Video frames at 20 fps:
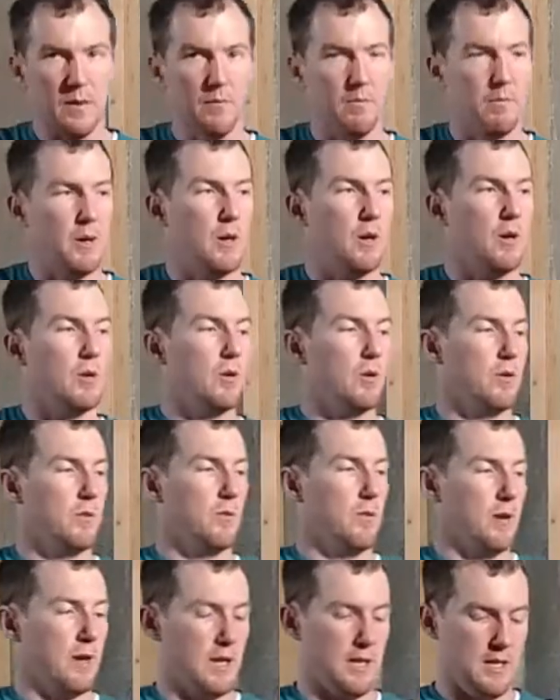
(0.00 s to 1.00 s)
bow.
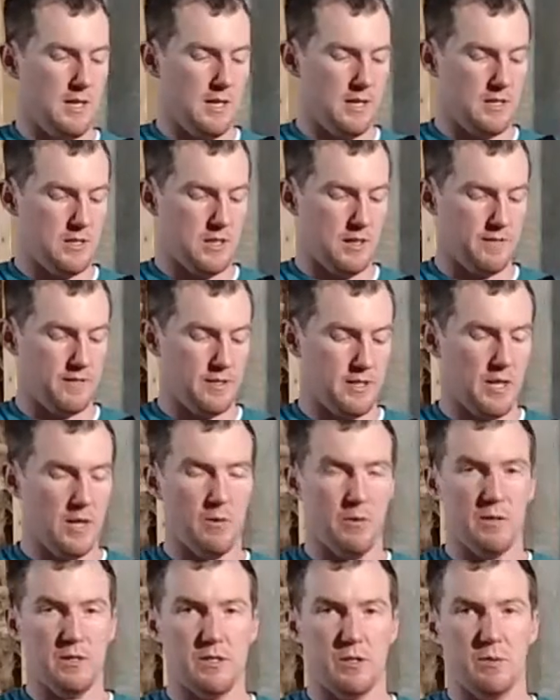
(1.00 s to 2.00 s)
I've shot
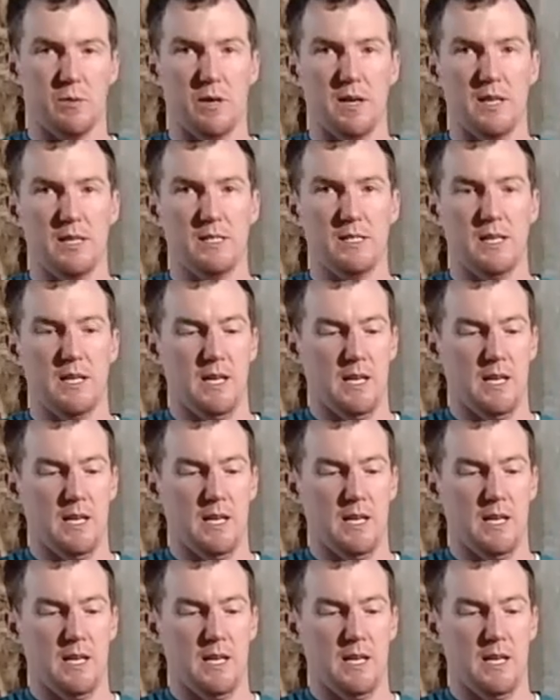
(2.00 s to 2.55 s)
it once or twice.